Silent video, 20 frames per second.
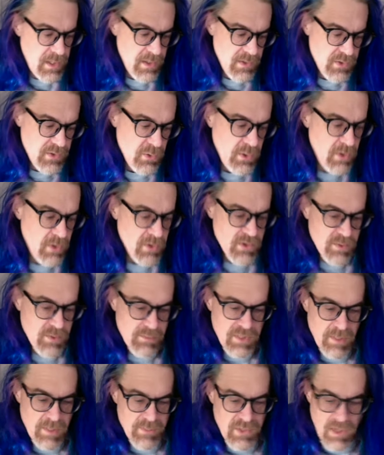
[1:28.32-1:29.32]
here are some
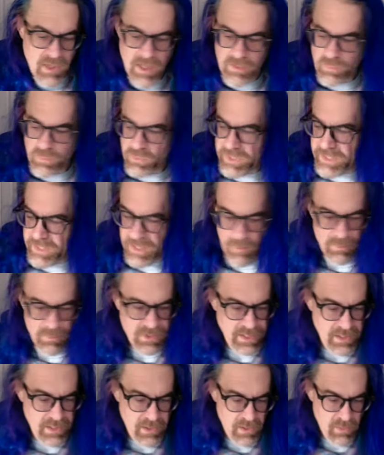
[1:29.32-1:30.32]
tips on reading
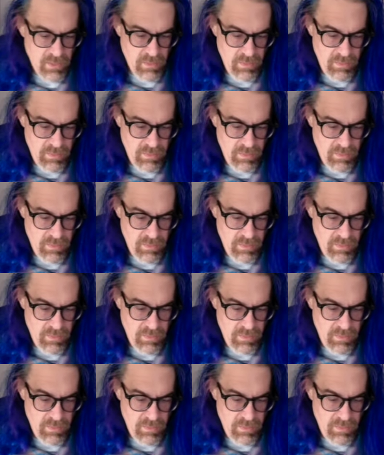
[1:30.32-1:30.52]
Plato.